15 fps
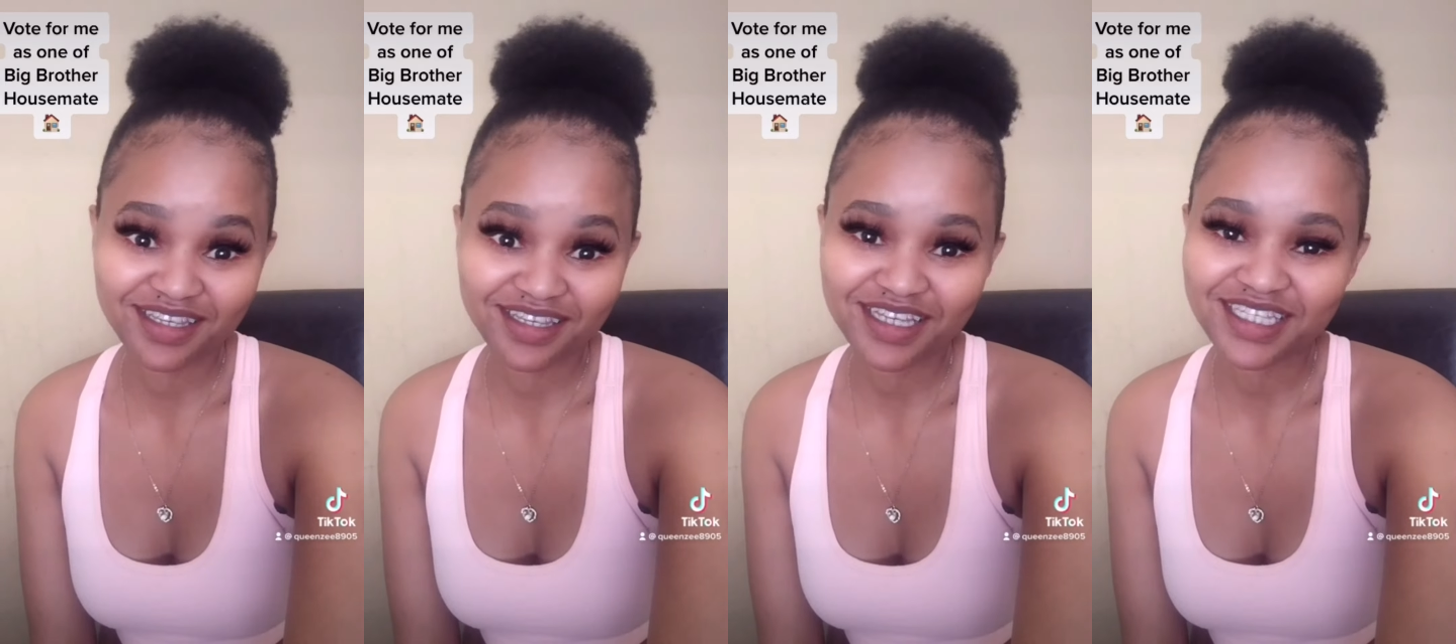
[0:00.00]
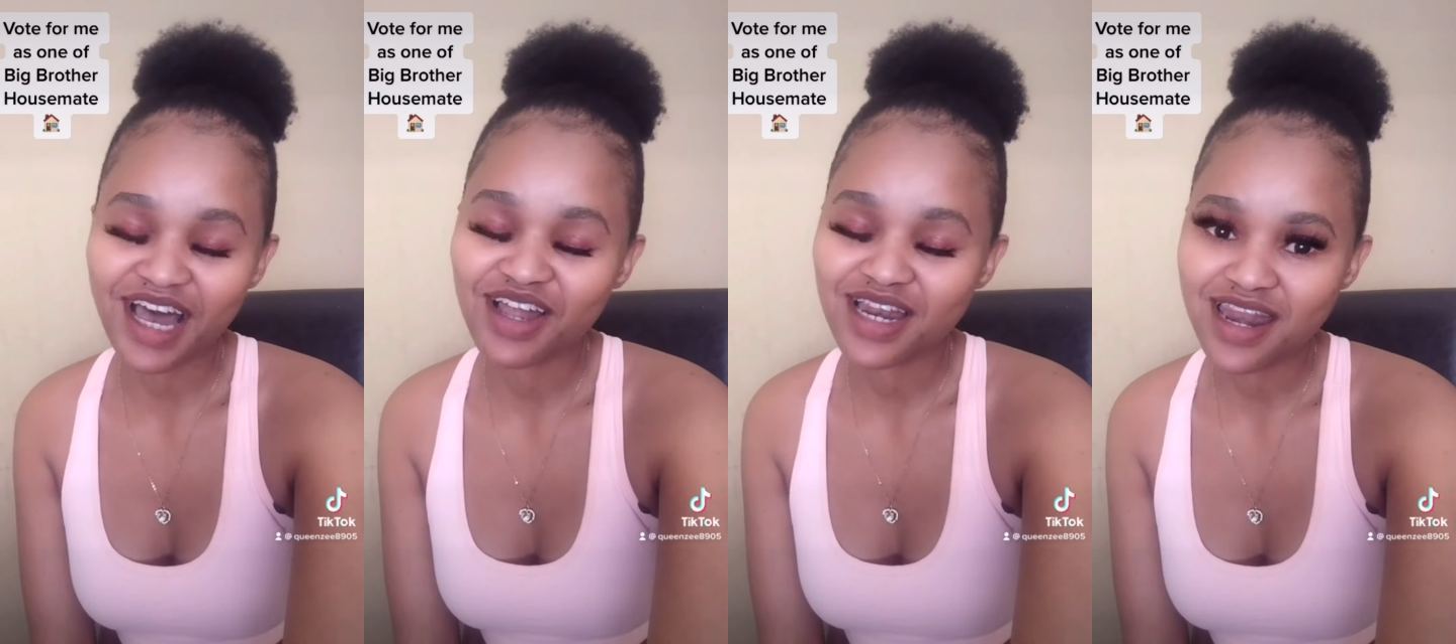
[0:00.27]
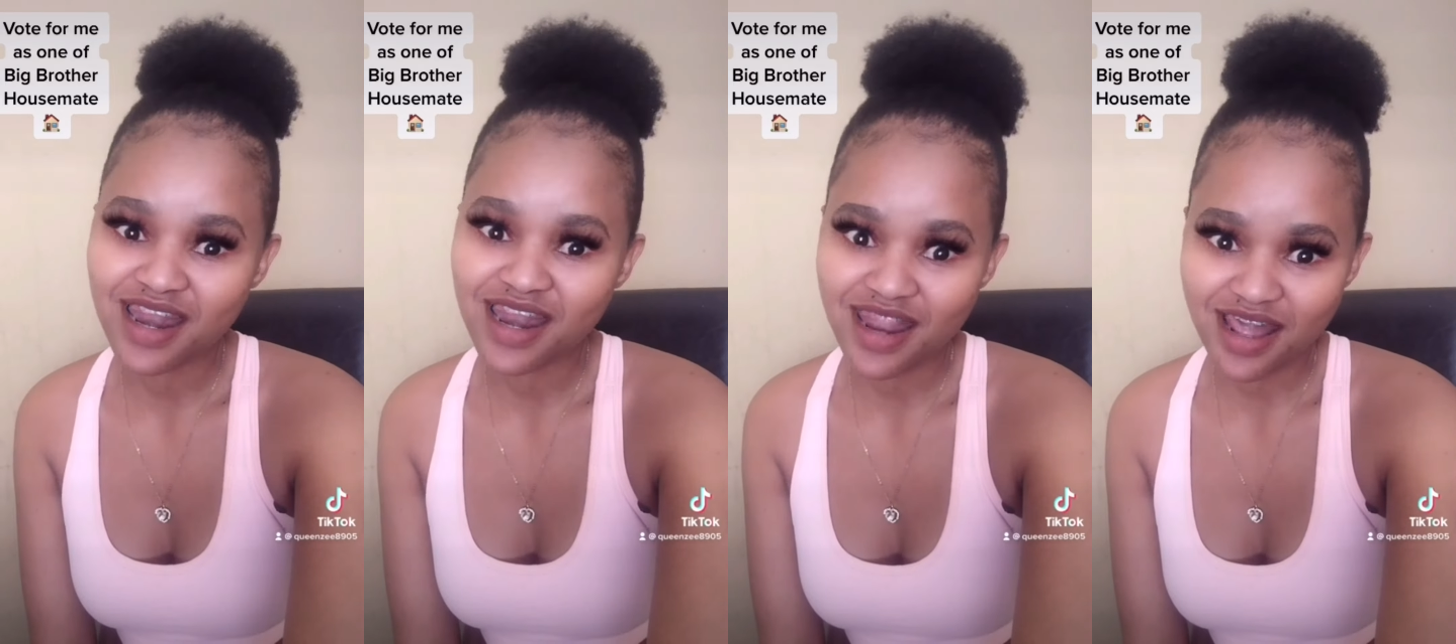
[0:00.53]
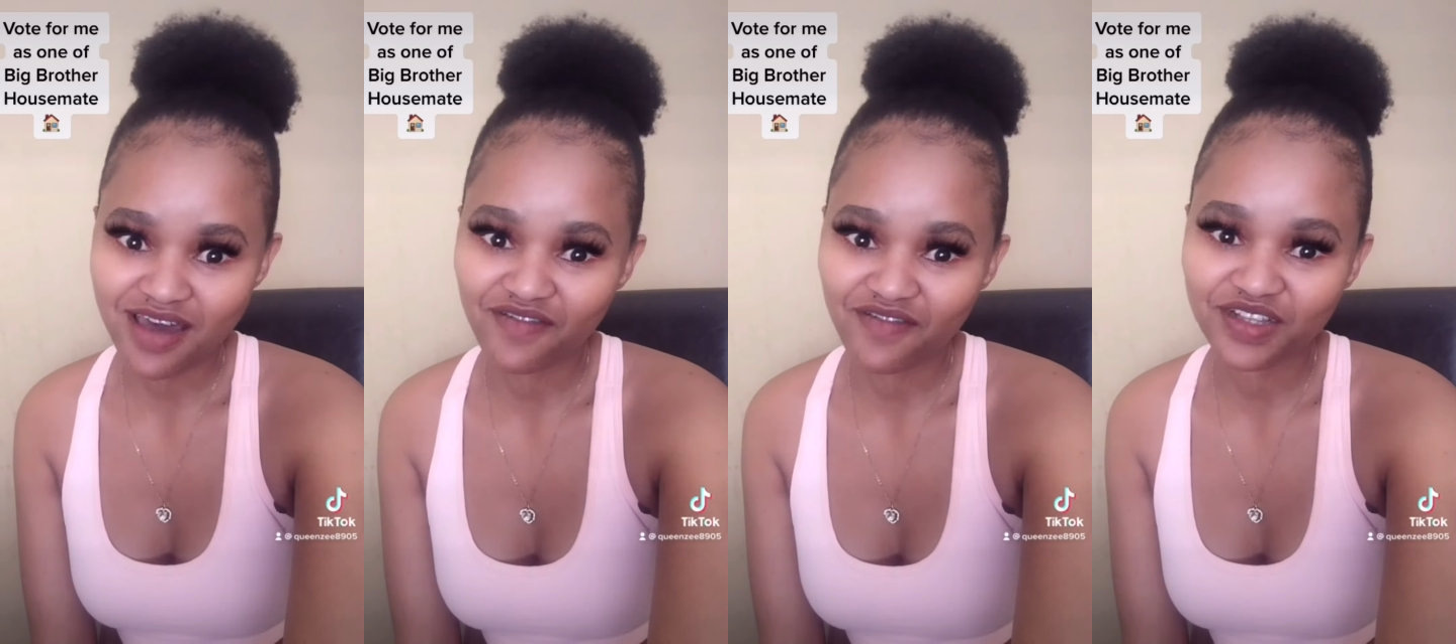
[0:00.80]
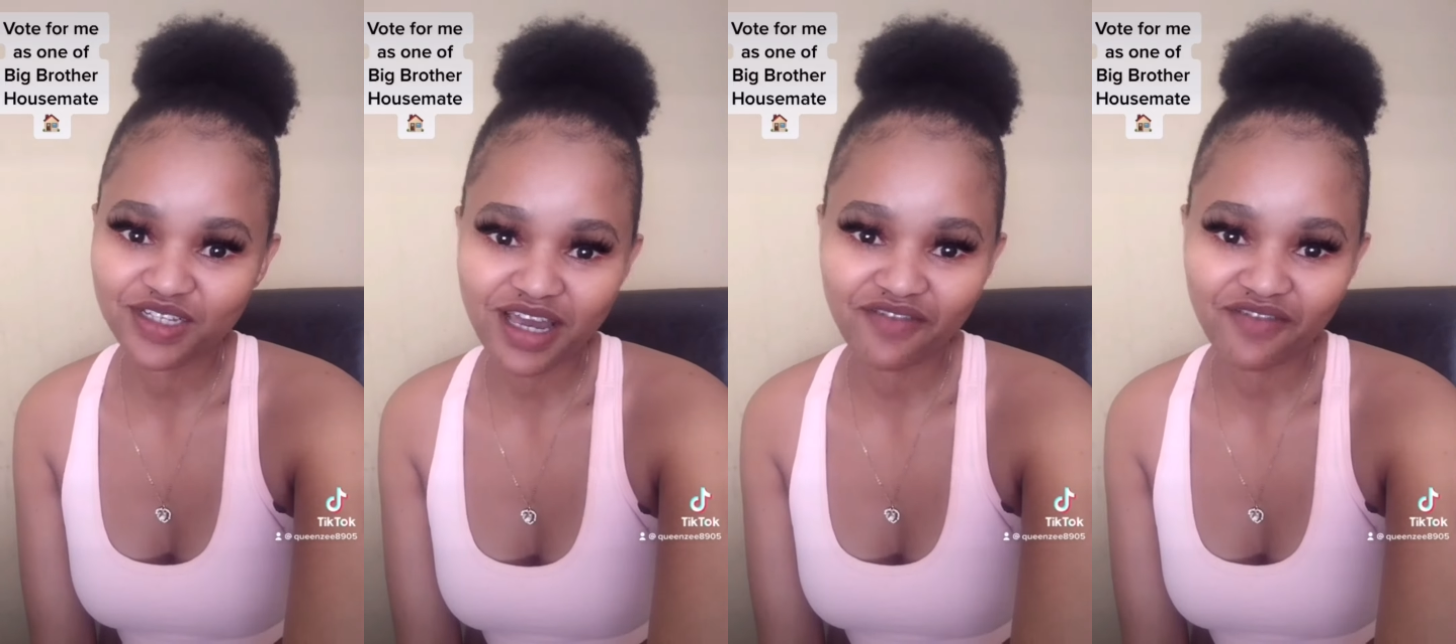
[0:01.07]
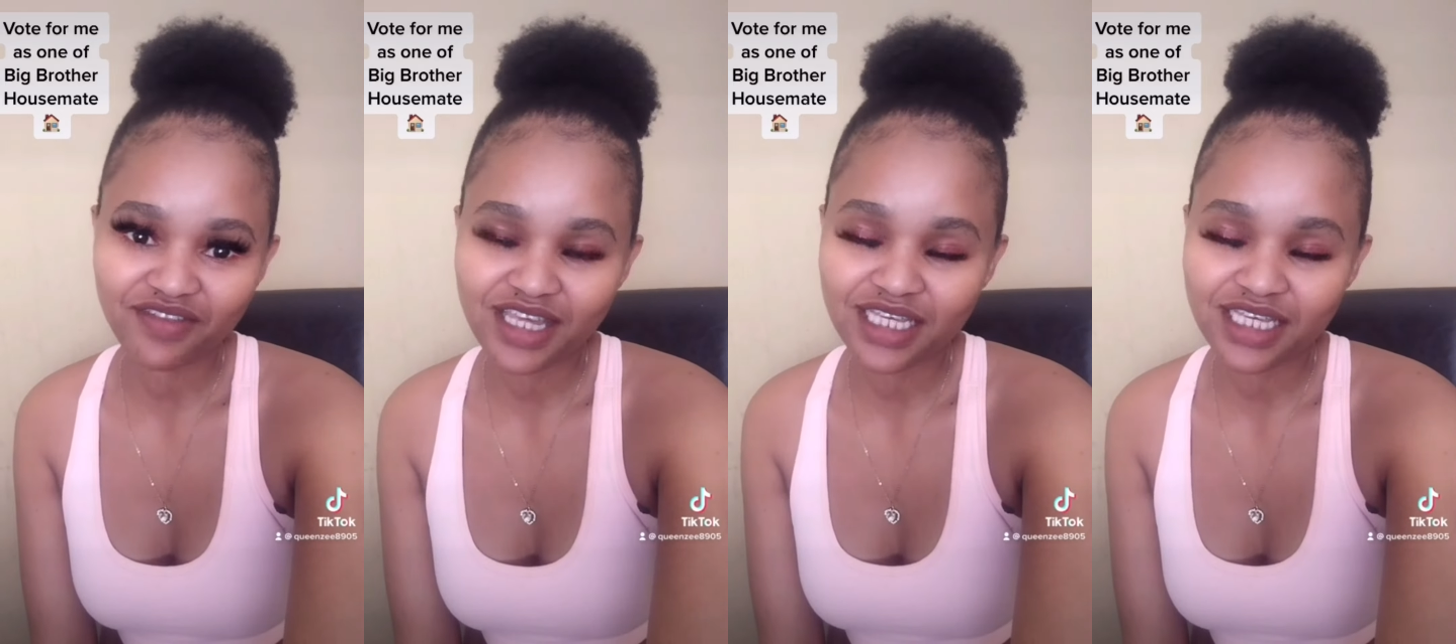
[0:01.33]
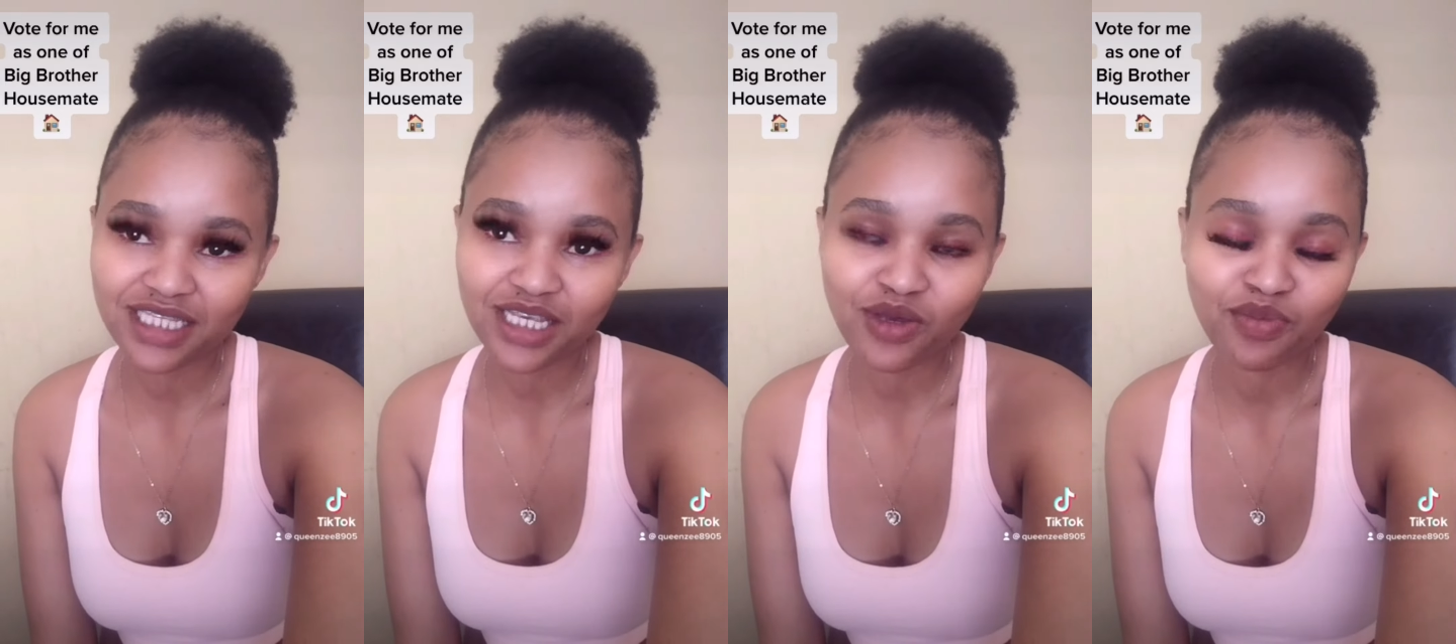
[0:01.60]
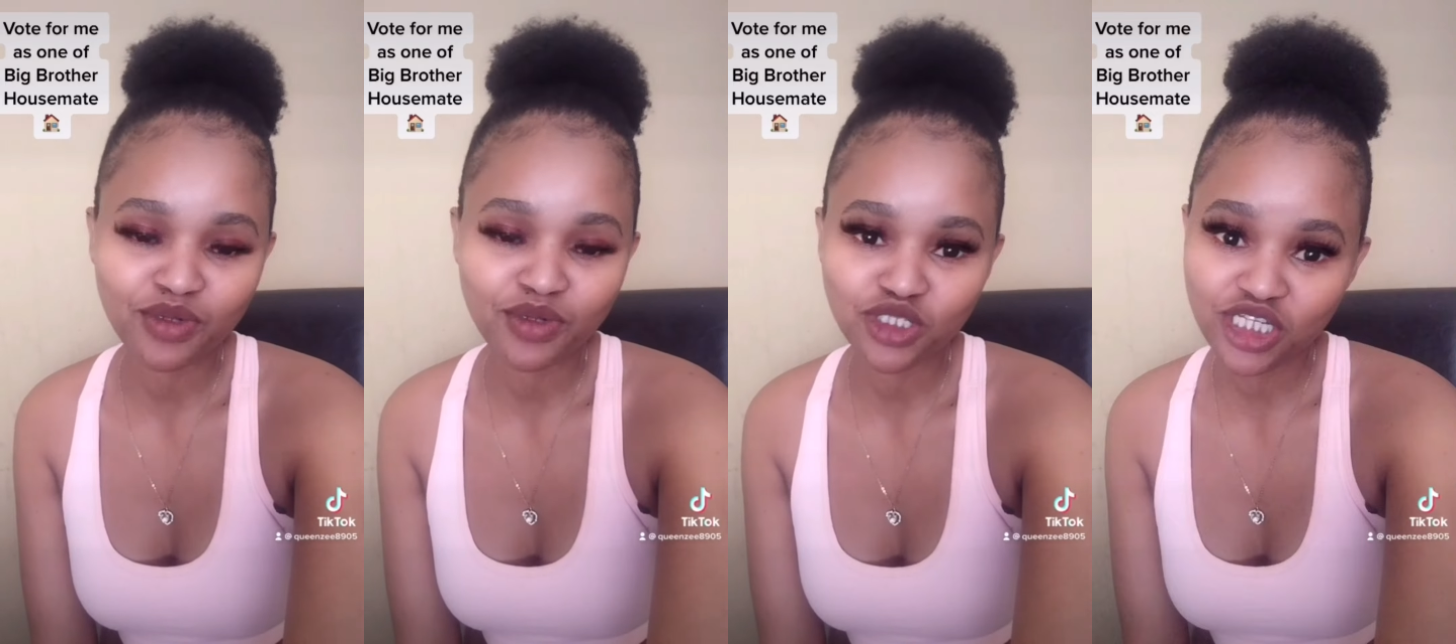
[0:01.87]
because I'd love to have this
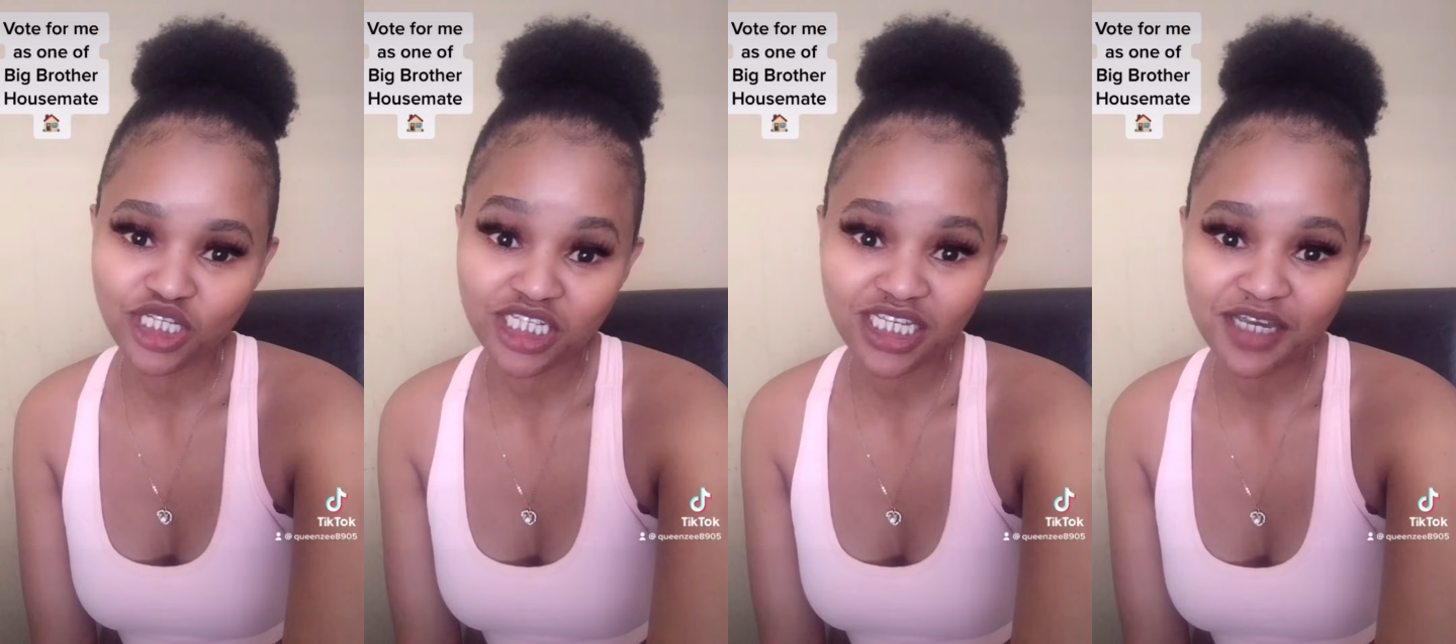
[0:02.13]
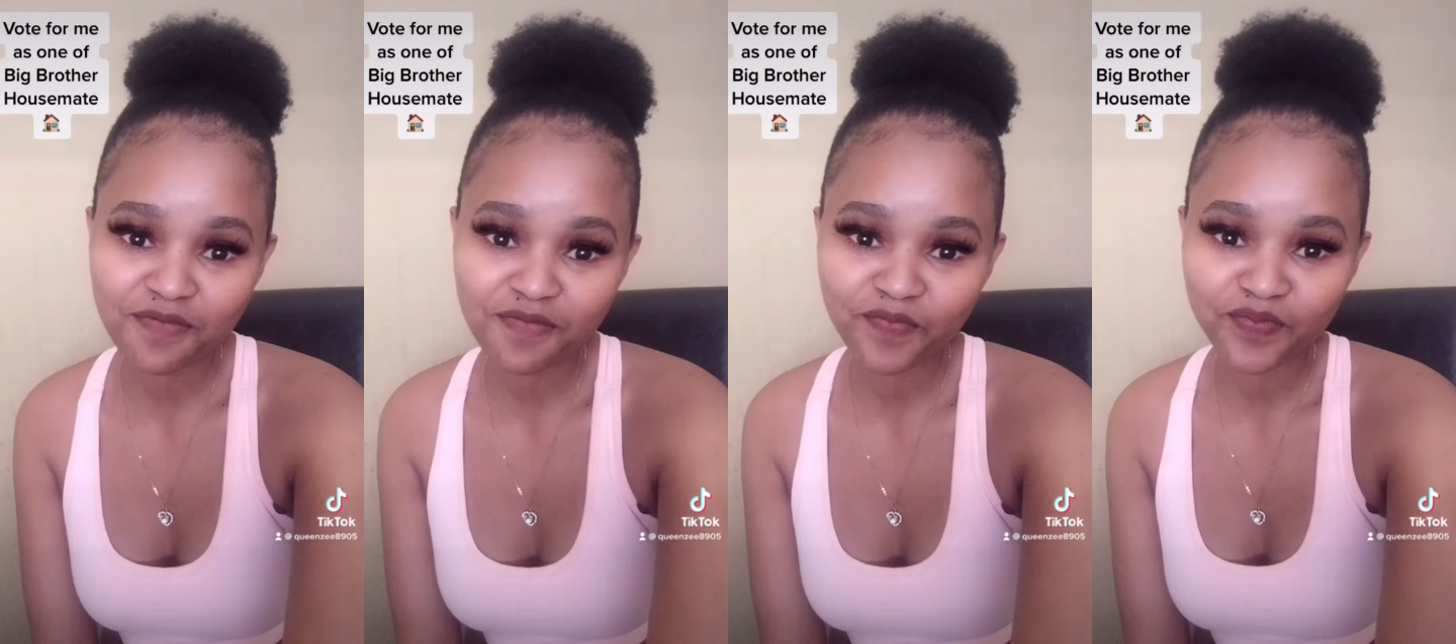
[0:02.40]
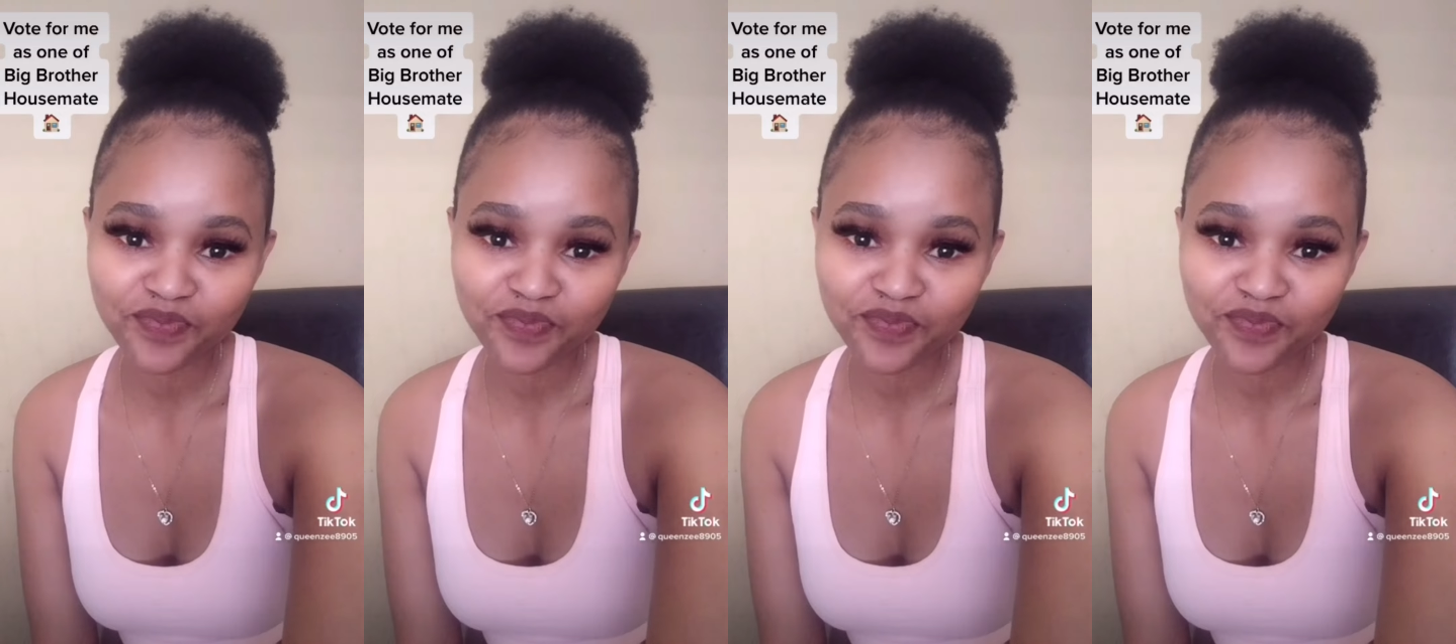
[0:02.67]
opportunity